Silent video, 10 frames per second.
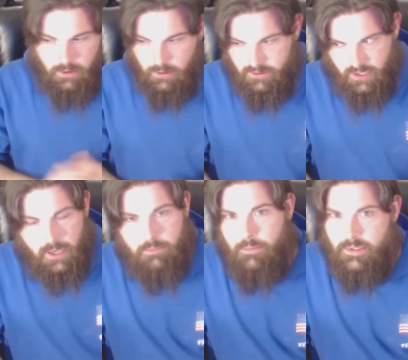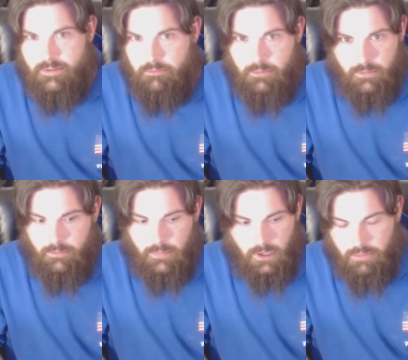the tape is
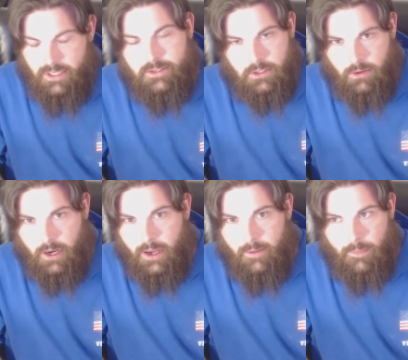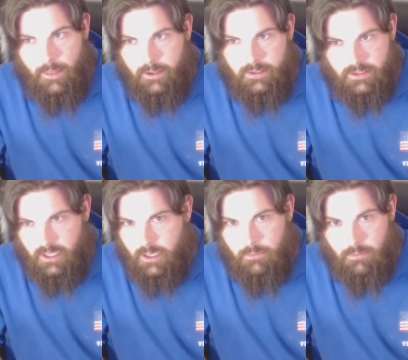a piece of crap. Like the
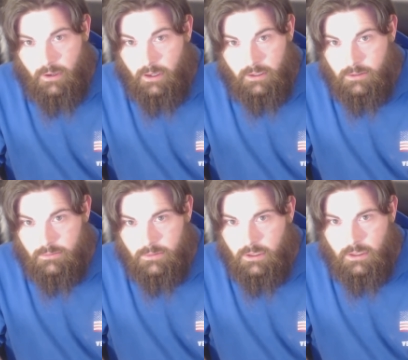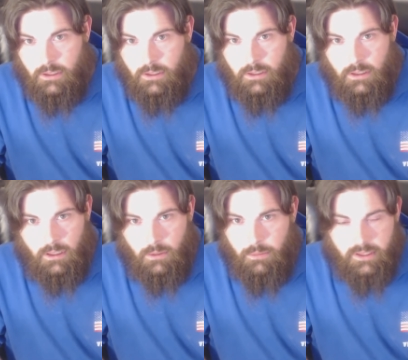tape on them,
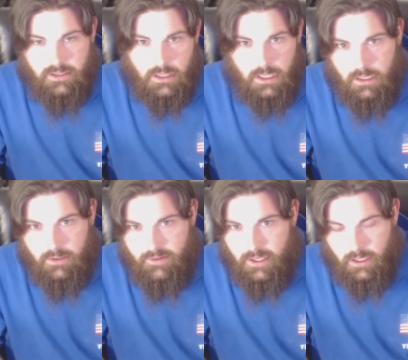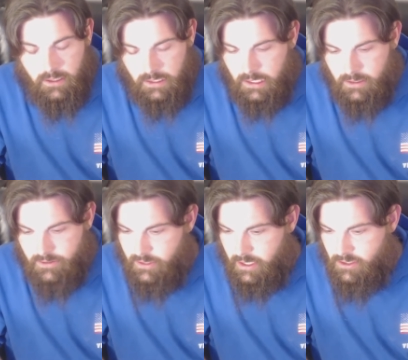uh, because of the heat of the
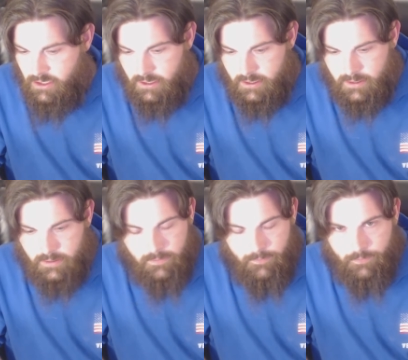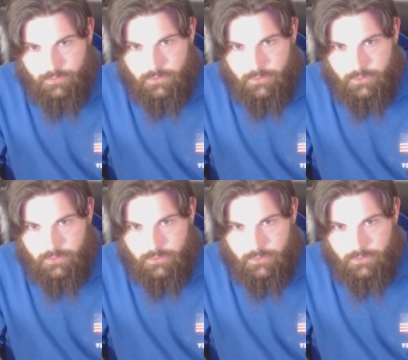LEDs, they just